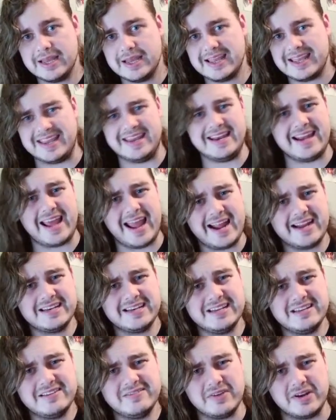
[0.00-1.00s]

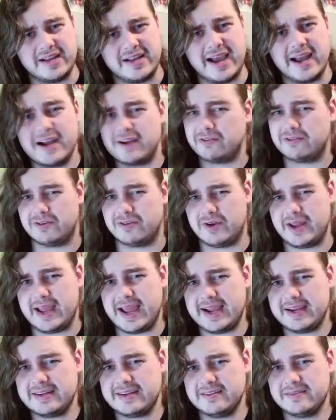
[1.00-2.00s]
inactive and kind of
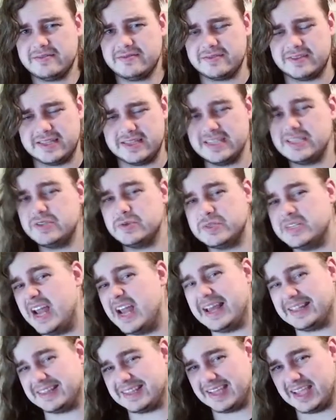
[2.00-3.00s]
reactive, this was
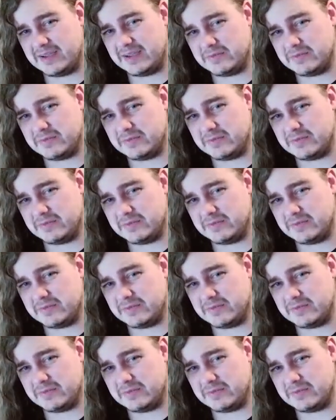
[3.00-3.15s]
not the game to